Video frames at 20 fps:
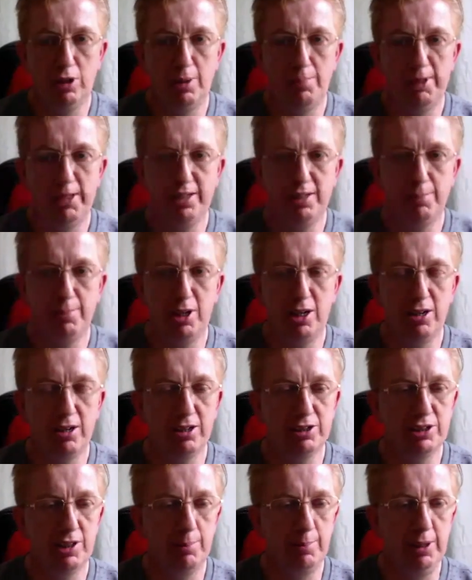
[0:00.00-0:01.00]
the
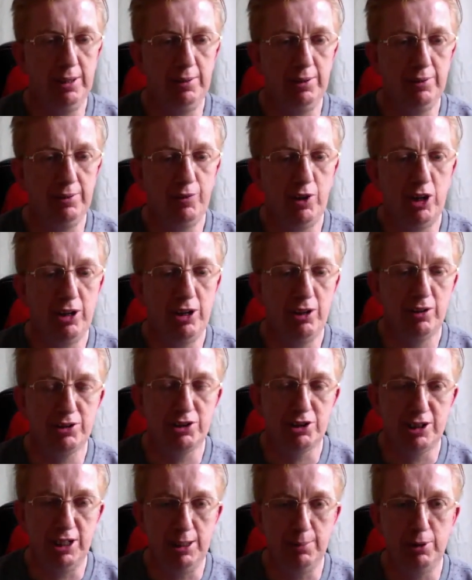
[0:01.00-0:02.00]
markets have been very
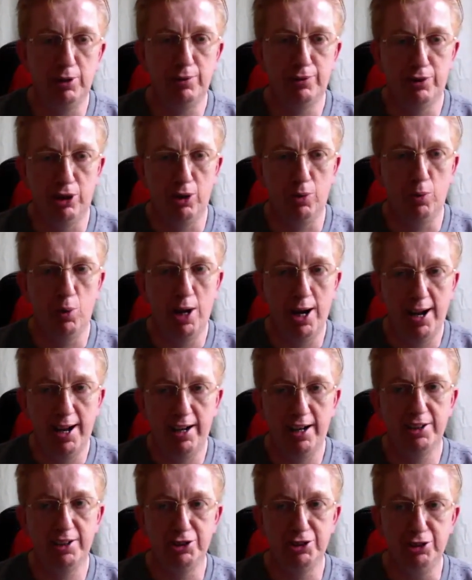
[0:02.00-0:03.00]
unstable for a
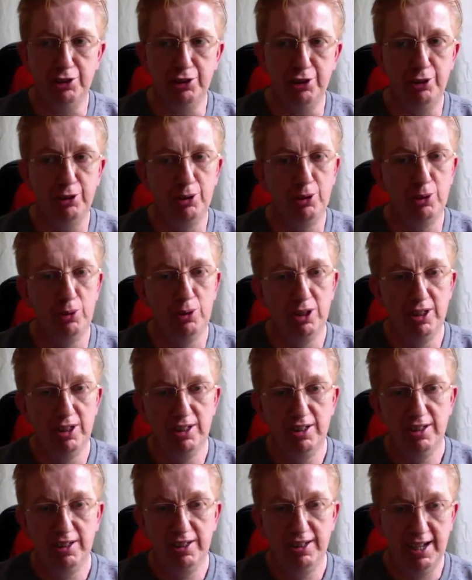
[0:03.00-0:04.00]
while, as you know.
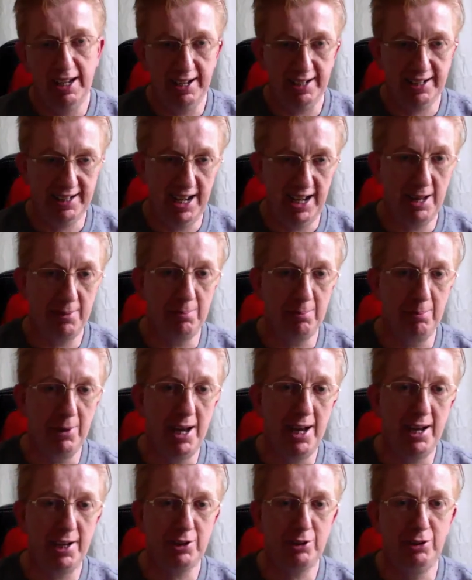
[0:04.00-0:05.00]
Getting
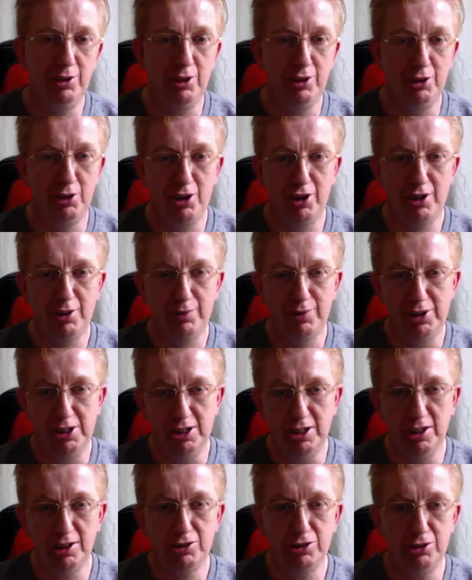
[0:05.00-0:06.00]
back to a lot of
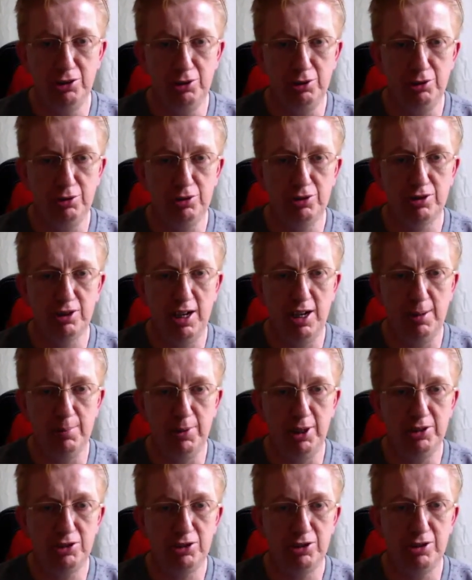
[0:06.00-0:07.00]
the issues I
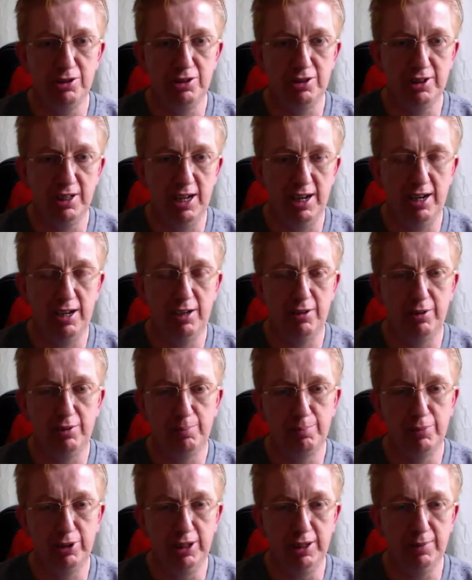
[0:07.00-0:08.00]
mentioned there
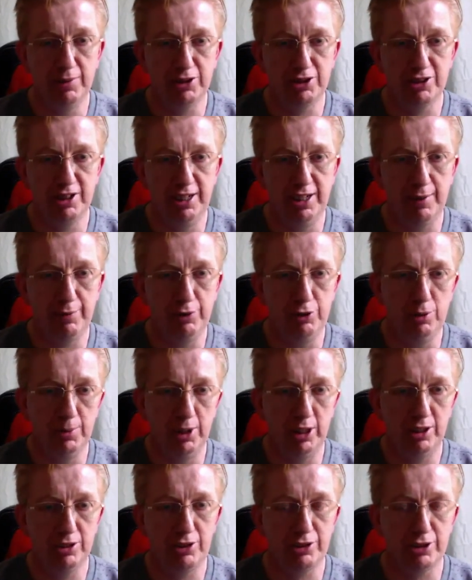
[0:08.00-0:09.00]
previously a few
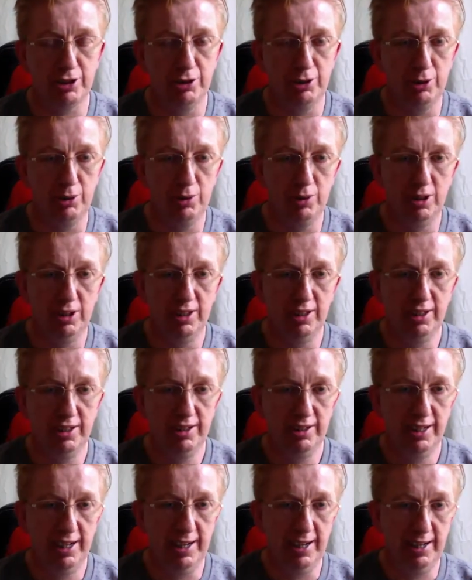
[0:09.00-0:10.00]
minutes ago,
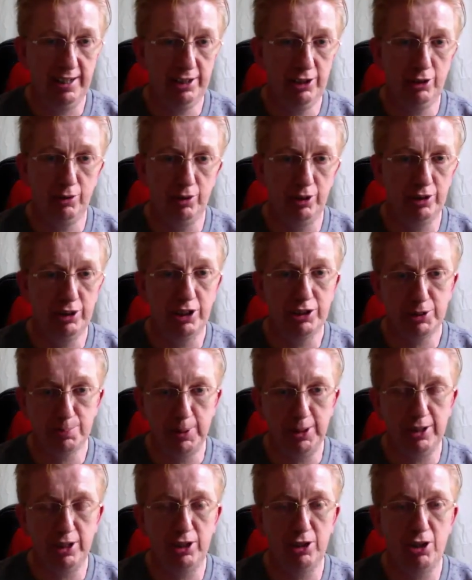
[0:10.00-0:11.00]
there has
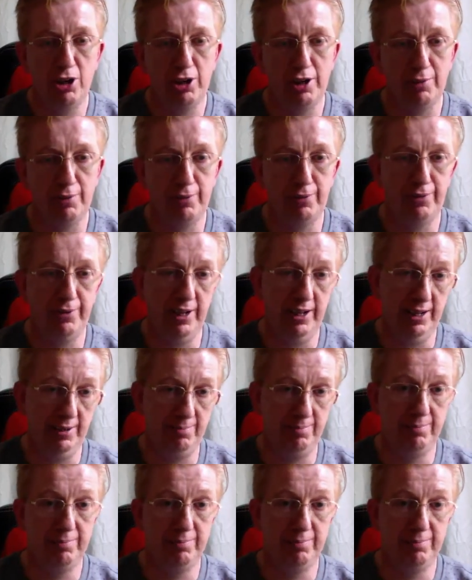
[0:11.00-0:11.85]
been a lot of